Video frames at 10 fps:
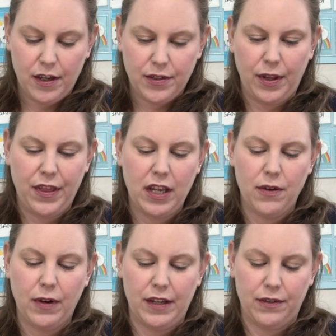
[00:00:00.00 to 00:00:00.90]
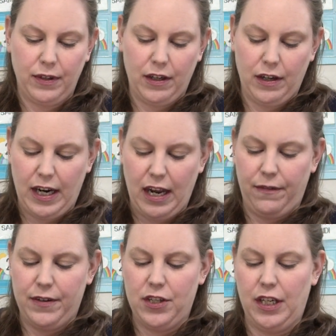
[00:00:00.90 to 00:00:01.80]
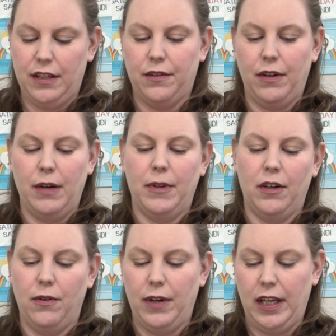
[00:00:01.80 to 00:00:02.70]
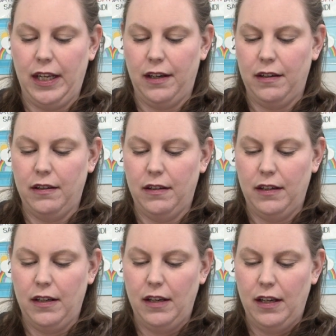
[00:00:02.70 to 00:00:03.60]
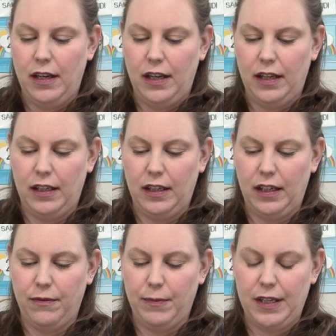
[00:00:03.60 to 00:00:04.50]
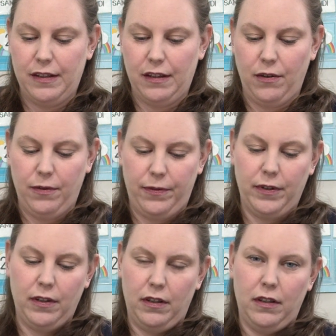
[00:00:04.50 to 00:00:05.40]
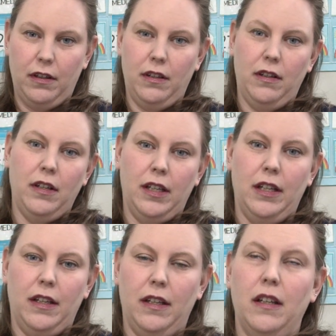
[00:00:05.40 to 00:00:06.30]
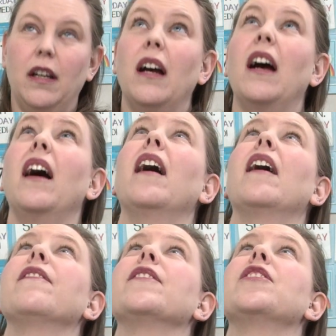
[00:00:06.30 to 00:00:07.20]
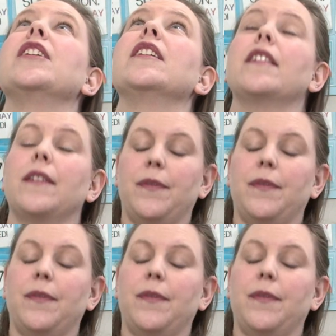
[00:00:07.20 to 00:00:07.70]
So I think you guys only got half a sheet, so I'm going to go ahead and I'm going to give myself a half a sheet.